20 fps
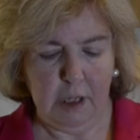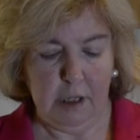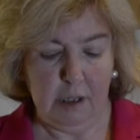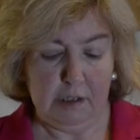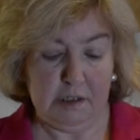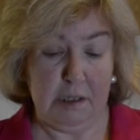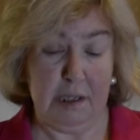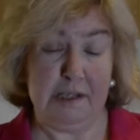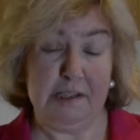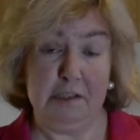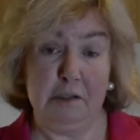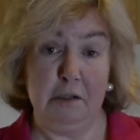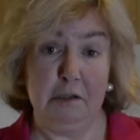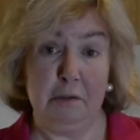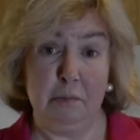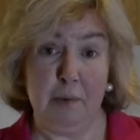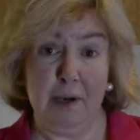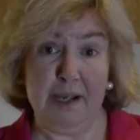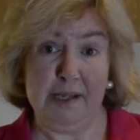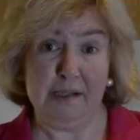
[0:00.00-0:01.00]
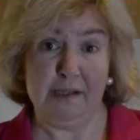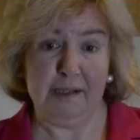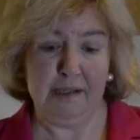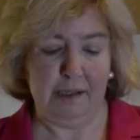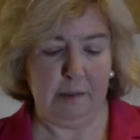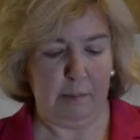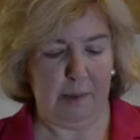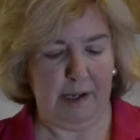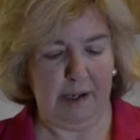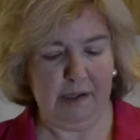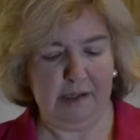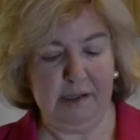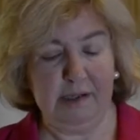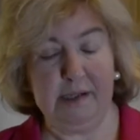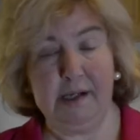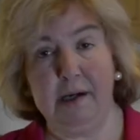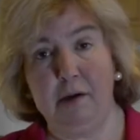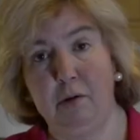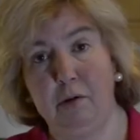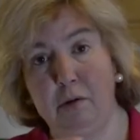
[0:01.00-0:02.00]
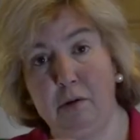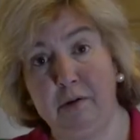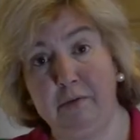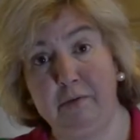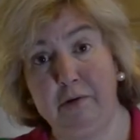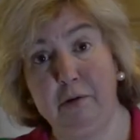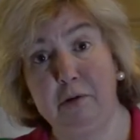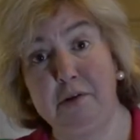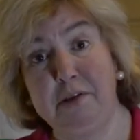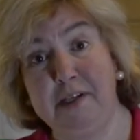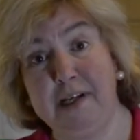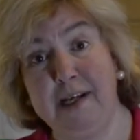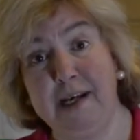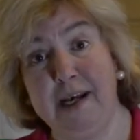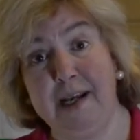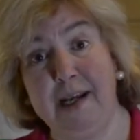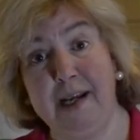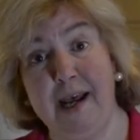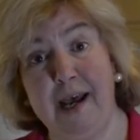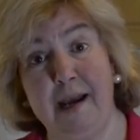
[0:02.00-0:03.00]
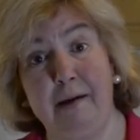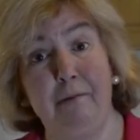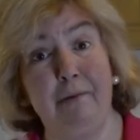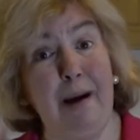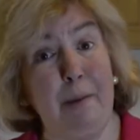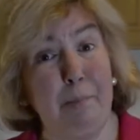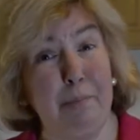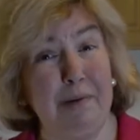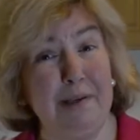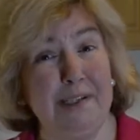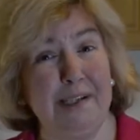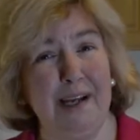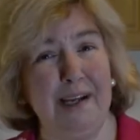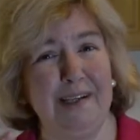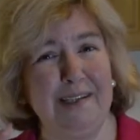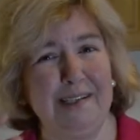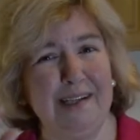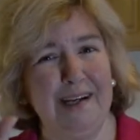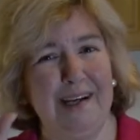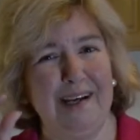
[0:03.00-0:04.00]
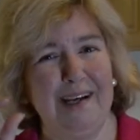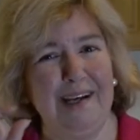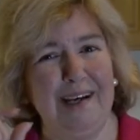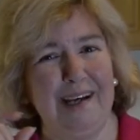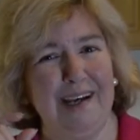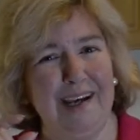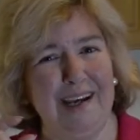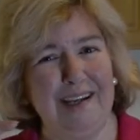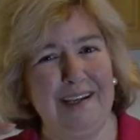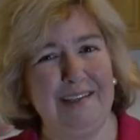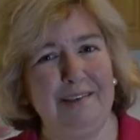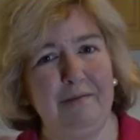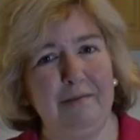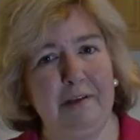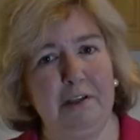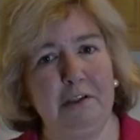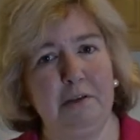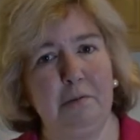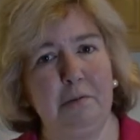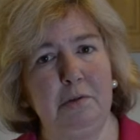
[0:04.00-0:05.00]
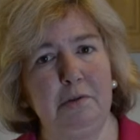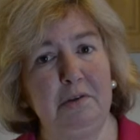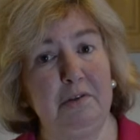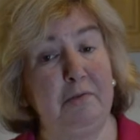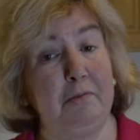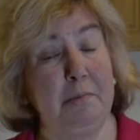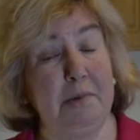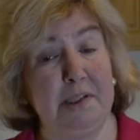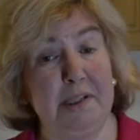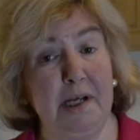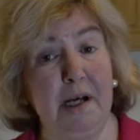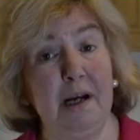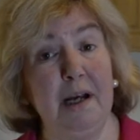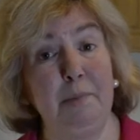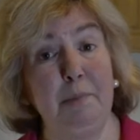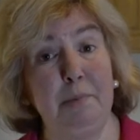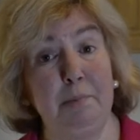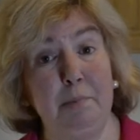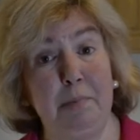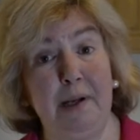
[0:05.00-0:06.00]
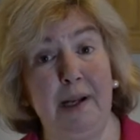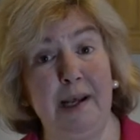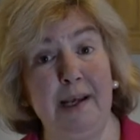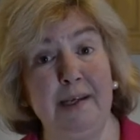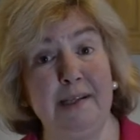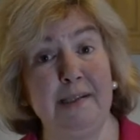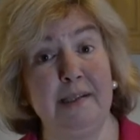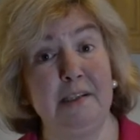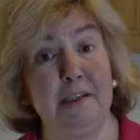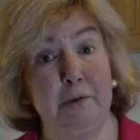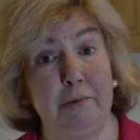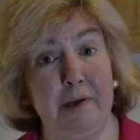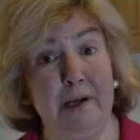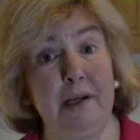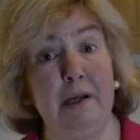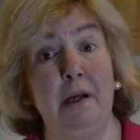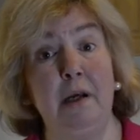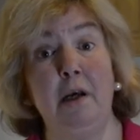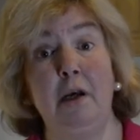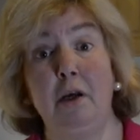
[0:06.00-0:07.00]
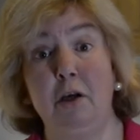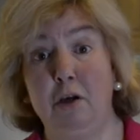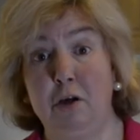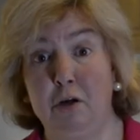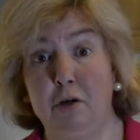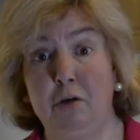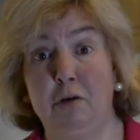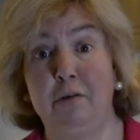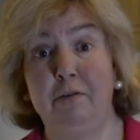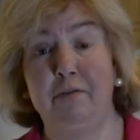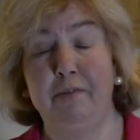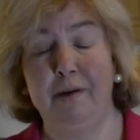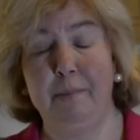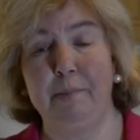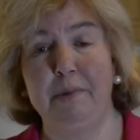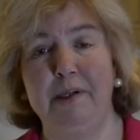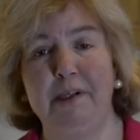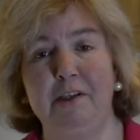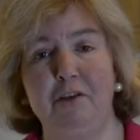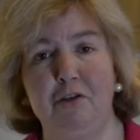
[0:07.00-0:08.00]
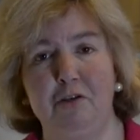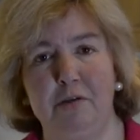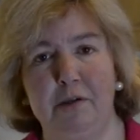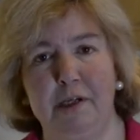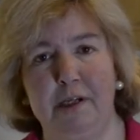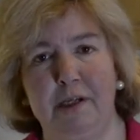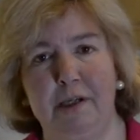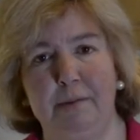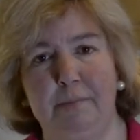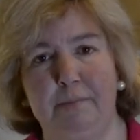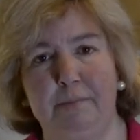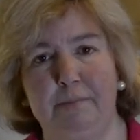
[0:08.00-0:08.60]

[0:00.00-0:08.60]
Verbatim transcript: So that's another way to think about it. All of your DNA represents individuals from a time and place that are in your family tree.